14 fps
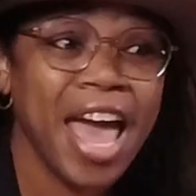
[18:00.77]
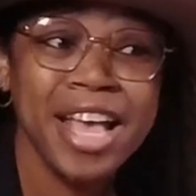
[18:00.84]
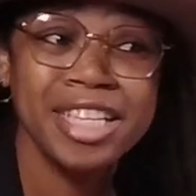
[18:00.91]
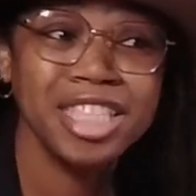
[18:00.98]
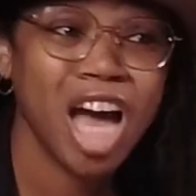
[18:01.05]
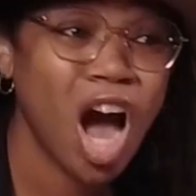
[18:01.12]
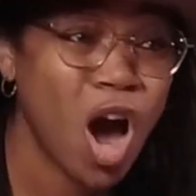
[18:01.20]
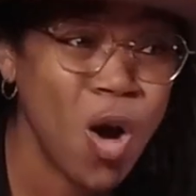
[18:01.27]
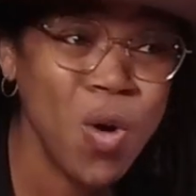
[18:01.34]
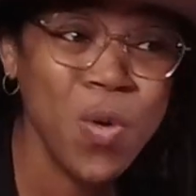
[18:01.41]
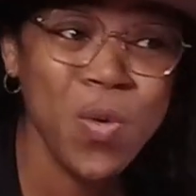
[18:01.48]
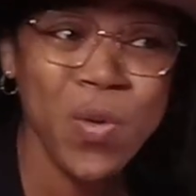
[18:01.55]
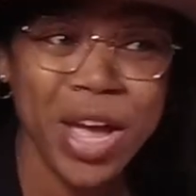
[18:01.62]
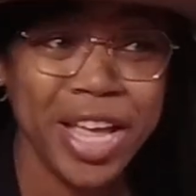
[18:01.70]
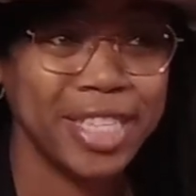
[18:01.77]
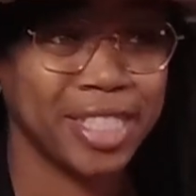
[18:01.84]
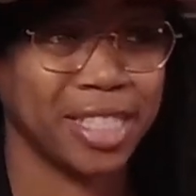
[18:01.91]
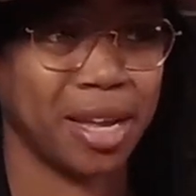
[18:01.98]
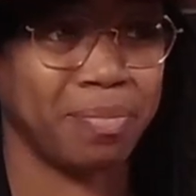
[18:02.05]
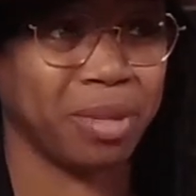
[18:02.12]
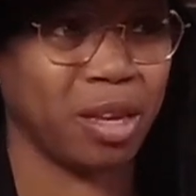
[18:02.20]
It's always
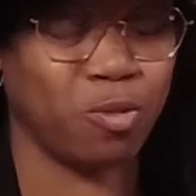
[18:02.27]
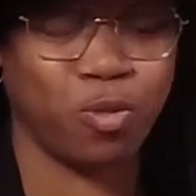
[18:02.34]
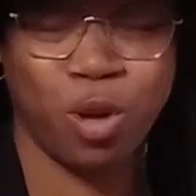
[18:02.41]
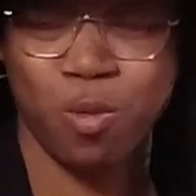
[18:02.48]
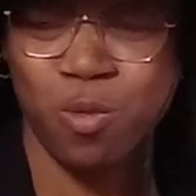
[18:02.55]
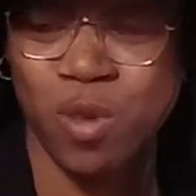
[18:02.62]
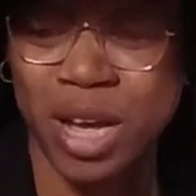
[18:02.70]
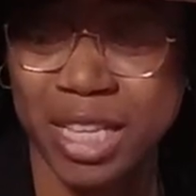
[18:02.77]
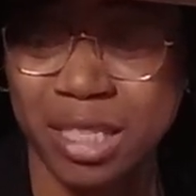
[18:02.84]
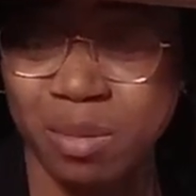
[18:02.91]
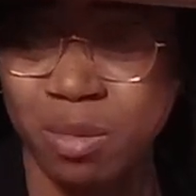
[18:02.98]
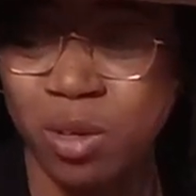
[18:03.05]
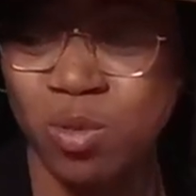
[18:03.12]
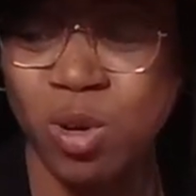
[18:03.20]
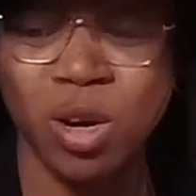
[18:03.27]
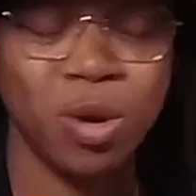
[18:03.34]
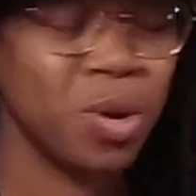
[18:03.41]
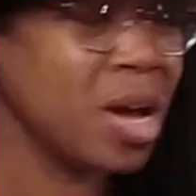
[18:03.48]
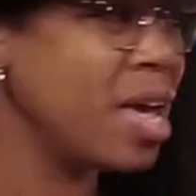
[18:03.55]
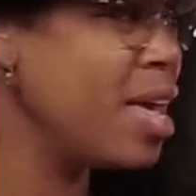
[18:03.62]
something from West Monroe.